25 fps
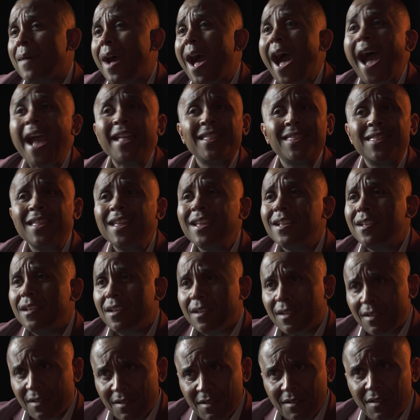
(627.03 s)
I
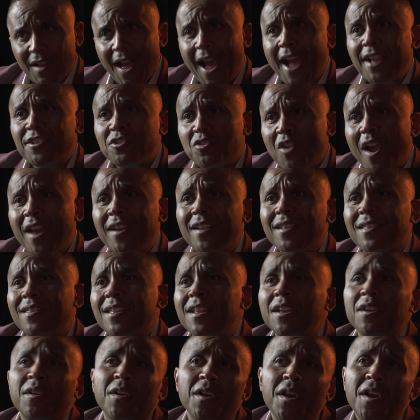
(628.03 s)
think, I try to
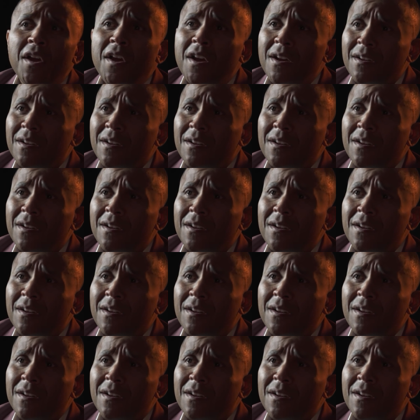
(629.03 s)
think